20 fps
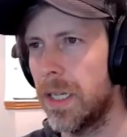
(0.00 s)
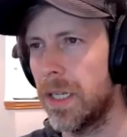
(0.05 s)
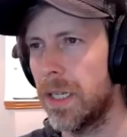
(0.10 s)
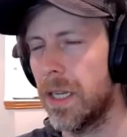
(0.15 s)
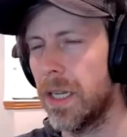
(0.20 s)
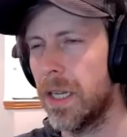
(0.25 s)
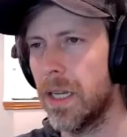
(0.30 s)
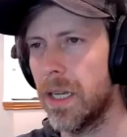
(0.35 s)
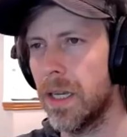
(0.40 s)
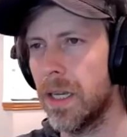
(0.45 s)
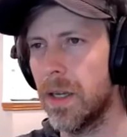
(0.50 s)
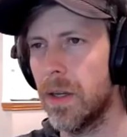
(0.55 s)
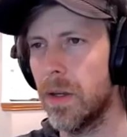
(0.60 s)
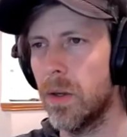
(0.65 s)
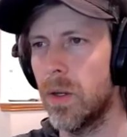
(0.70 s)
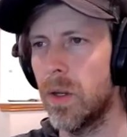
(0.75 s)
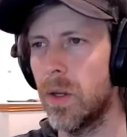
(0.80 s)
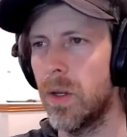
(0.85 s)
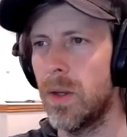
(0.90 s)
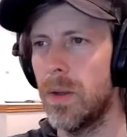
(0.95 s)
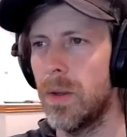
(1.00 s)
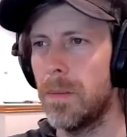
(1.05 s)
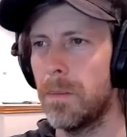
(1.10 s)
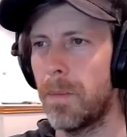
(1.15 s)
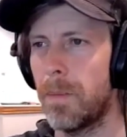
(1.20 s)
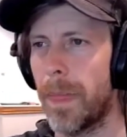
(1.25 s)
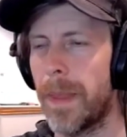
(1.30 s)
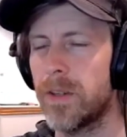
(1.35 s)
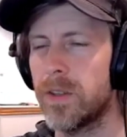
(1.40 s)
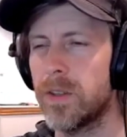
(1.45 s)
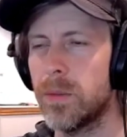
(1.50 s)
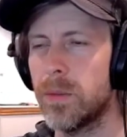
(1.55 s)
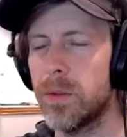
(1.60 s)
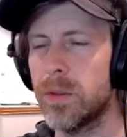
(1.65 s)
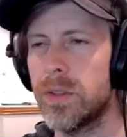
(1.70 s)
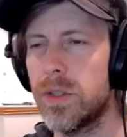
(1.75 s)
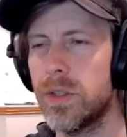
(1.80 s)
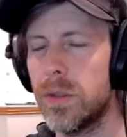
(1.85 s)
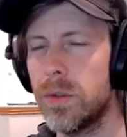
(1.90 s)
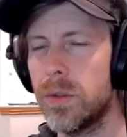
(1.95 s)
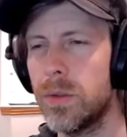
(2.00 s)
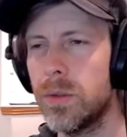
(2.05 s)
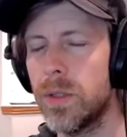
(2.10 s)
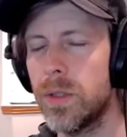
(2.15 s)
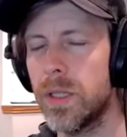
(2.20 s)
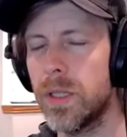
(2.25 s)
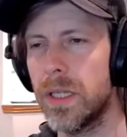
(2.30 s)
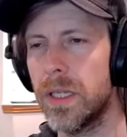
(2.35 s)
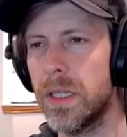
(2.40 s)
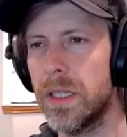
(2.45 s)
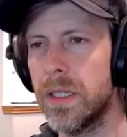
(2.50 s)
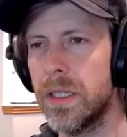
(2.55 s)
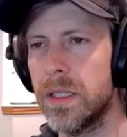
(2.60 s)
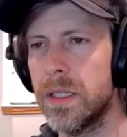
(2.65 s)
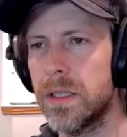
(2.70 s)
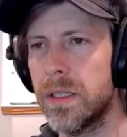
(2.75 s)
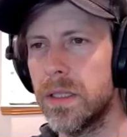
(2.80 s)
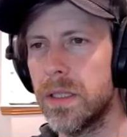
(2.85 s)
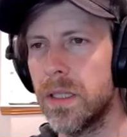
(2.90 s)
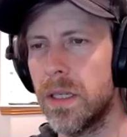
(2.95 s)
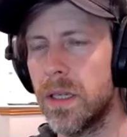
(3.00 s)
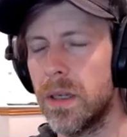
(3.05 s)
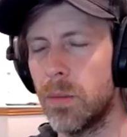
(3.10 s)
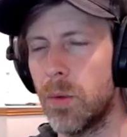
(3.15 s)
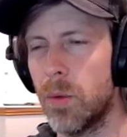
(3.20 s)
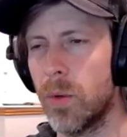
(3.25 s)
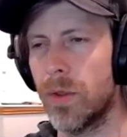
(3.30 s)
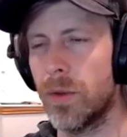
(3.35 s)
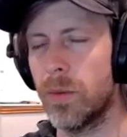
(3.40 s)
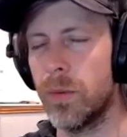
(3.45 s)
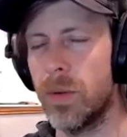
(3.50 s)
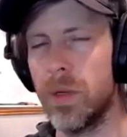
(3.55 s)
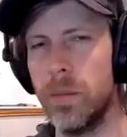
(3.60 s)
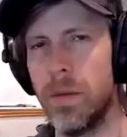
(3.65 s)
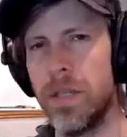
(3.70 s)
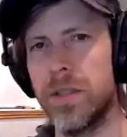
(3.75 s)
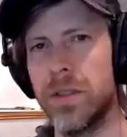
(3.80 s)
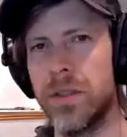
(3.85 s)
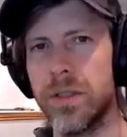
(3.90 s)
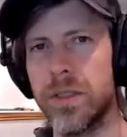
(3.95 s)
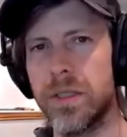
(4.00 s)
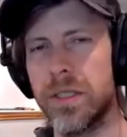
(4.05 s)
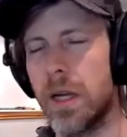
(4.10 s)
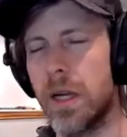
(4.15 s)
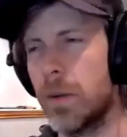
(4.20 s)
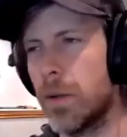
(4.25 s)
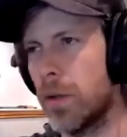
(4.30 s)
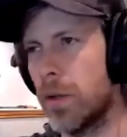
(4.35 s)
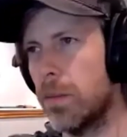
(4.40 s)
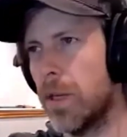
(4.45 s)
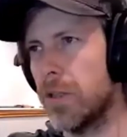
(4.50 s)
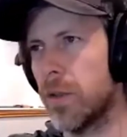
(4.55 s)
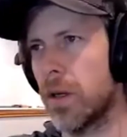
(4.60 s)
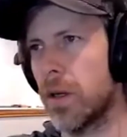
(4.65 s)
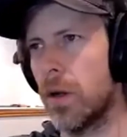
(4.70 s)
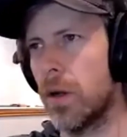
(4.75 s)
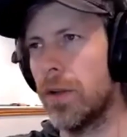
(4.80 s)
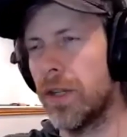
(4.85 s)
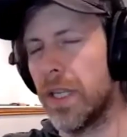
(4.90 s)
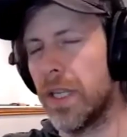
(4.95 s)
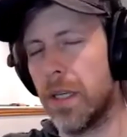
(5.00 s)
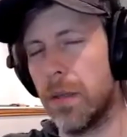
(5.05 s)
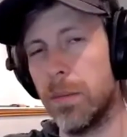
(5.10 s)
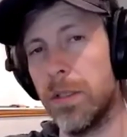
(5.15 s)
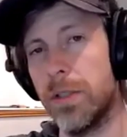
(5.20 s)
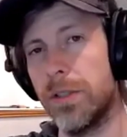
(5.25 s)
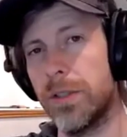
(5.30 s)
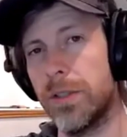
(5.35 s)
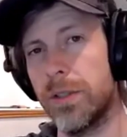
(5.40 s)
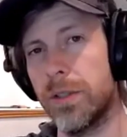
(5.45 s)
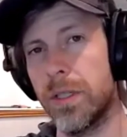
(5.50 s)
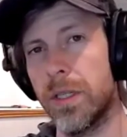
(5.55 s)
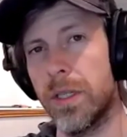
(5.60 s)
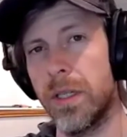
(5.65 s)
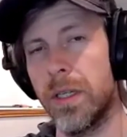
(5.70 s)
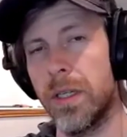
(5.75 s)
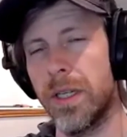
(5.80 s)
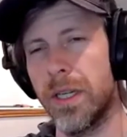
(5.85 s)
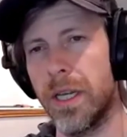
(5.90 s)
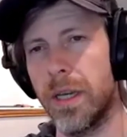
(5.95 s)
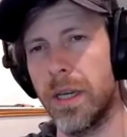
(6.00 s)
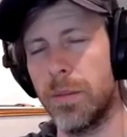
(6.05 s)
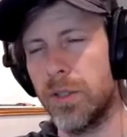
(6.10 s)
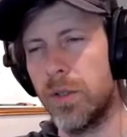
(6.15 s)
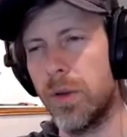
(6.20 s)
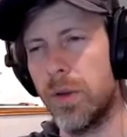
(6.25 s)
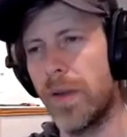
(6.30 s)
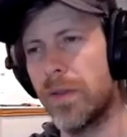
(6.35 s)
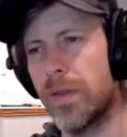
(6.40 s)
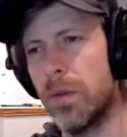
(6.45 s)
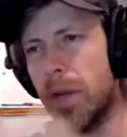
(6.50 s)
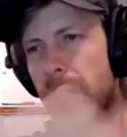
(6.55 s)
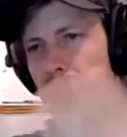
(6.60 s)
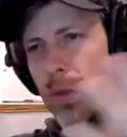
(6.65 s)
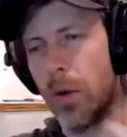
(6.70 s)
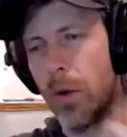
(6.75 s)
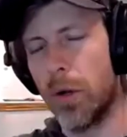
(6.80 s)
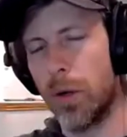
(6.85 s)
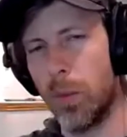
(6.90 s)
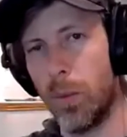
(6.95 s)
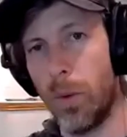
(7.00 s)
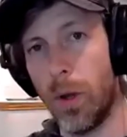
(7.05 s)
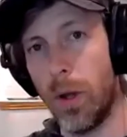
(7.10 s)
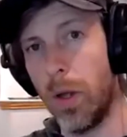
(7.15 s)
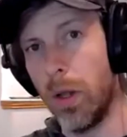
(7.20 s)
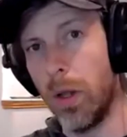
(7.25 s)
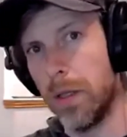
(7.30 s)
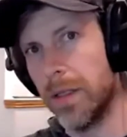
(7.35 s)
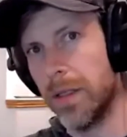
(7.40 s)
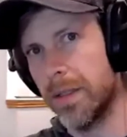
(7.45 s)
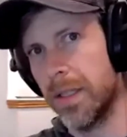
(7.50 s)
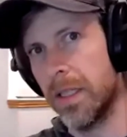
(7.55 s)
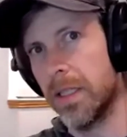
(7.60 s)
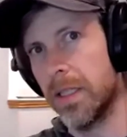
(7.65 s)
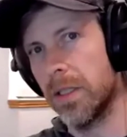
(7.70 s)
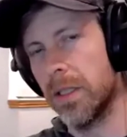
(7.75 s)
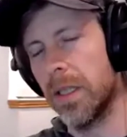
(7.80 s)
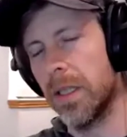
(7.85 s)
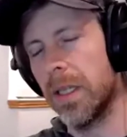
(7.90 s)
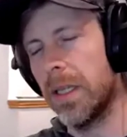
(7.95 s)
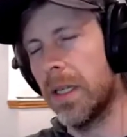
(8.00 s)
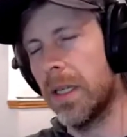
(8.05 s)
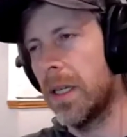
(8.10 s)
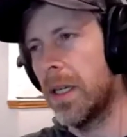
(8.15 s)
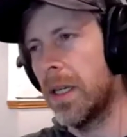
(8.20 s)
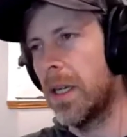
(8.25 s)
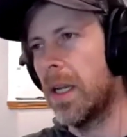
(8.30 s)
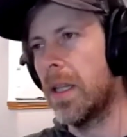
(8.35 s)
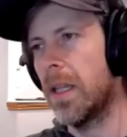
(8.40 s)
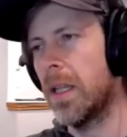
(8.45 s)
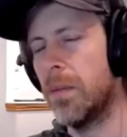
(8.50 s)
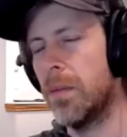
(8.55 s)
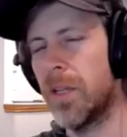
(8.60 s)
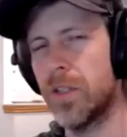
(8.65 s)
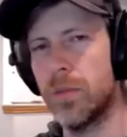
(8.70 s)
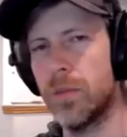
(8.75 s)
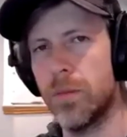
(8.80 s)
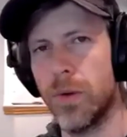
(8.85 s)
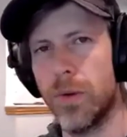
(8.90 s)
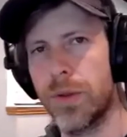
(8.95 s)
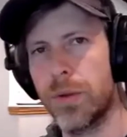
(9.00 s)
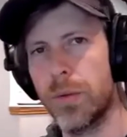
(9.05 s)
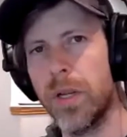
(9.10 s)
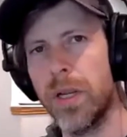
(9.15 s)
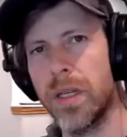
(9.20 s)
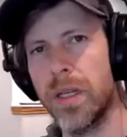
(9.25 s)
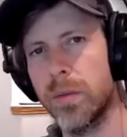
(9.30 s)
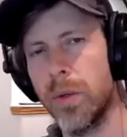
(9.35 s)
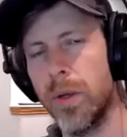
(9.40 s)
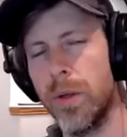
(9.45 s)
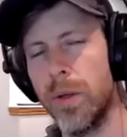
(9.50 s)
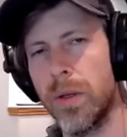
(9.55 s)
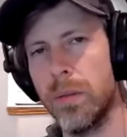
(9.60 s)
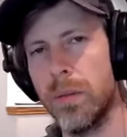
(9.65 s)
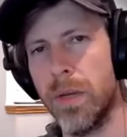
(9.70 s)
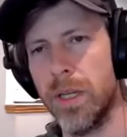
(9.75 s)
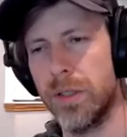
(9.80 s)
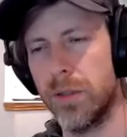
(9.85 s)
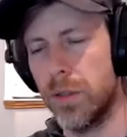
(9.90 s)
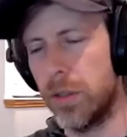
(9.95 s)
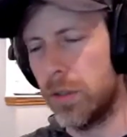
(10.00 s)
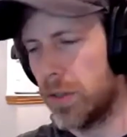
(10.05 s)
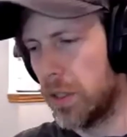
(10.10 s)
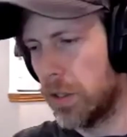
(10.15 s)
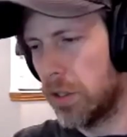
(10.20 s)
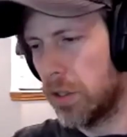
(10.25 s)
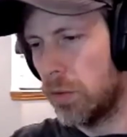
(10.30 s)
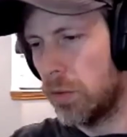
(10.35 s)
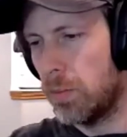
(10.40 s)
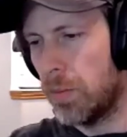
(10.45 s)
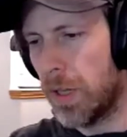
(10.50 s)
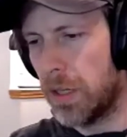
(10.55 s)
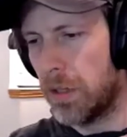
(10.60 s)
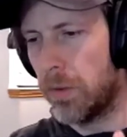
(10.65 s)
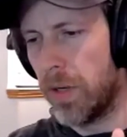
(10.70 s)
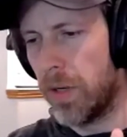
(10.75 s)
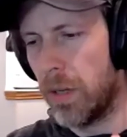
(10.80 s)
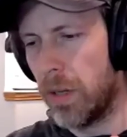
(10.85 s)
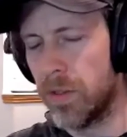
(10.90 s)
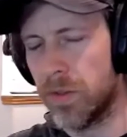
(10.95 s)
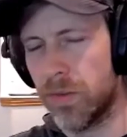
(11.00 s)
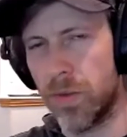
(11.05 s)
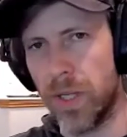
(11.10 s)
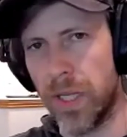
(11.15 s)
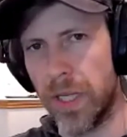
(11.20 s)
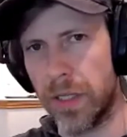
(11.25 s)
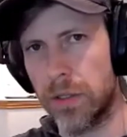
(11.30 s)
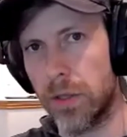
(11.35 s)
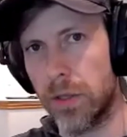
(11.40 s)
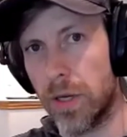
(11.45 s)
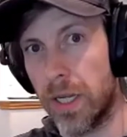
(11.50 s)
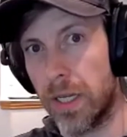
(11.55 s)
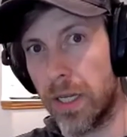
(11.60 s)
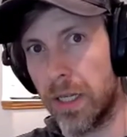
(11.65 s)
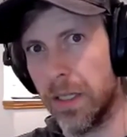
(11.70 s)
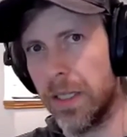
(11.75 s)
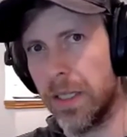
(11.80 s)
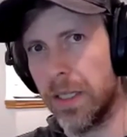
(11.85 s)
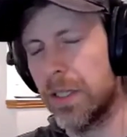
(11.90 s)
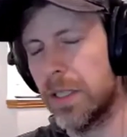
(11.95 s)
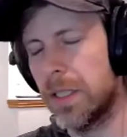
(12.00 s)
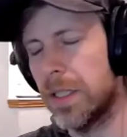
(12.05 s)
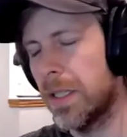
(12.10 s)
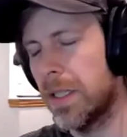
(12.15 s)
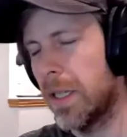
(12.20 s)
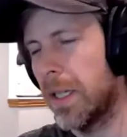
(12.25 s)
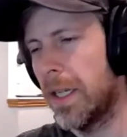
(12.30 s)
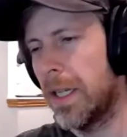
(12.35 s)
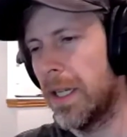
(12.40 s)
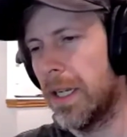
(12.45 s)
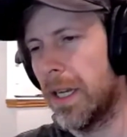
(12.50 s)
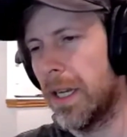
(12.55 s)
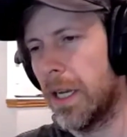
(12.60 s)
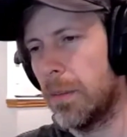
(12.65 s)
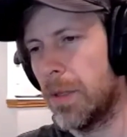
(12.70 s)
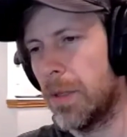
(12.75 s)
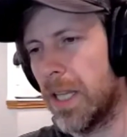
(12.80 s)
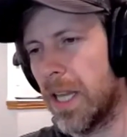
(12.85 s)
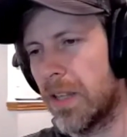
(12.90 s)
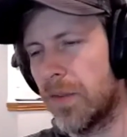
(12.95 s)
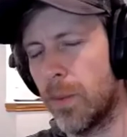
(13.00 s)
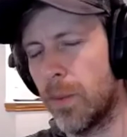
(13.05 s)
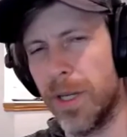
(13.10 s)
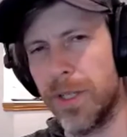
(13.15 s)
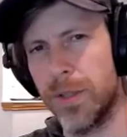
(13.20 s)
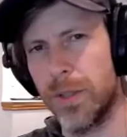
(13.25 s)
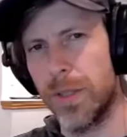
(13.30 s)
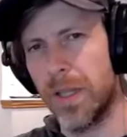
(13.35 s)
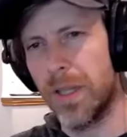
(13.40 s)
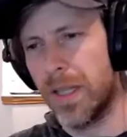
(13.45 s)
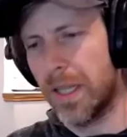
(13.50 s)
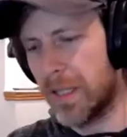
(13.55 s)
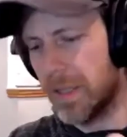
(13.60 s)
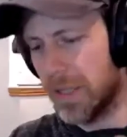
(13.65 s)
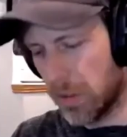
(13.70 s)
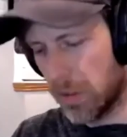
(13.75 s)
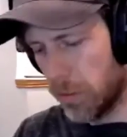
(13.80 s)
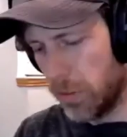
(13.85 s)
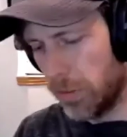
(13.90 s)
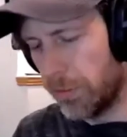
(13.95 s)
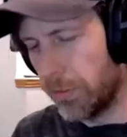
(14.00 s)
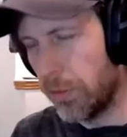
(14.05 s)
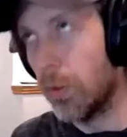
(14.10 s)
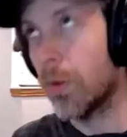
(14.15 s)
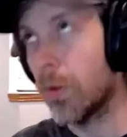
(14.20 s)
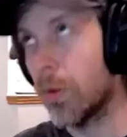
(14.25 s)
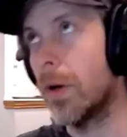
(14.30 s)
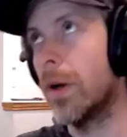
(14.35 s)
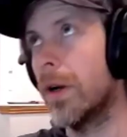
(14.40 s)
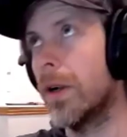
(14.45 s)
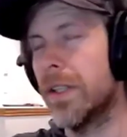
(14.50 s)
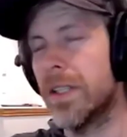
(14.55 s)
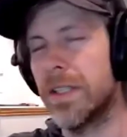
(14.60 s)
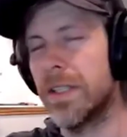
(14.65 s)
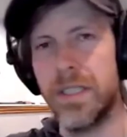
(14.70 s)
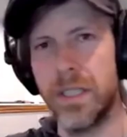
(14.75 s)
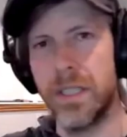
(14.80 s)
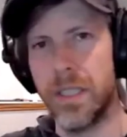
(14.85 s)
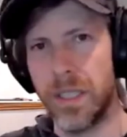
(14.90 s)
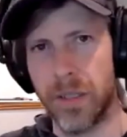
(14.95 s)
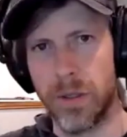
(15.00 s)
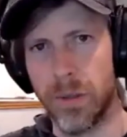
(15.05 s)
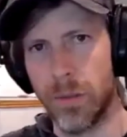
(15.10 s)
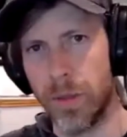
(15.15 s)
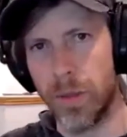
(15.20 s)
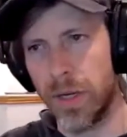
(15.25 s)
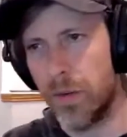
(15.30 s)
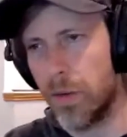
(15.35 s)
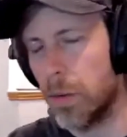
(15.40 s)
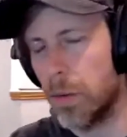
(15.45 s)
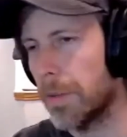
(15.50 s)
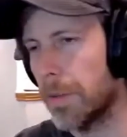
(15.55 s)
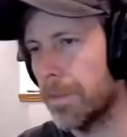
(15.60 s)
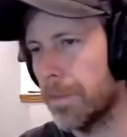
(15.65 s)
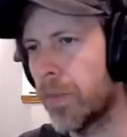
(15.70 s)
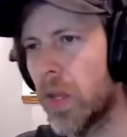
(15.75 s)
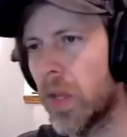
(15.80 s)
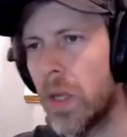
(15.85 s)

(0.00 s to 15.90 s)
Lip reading: Measure mode 2 is a more 3-dimensional style where you're measuring on the image, but you have to measure on a wall essentially. And then measure mode 3 is where you can measure using 2 panoramas for like triangulation. And that's measuring things like on the floor, or on the ceiling, or wherever you want.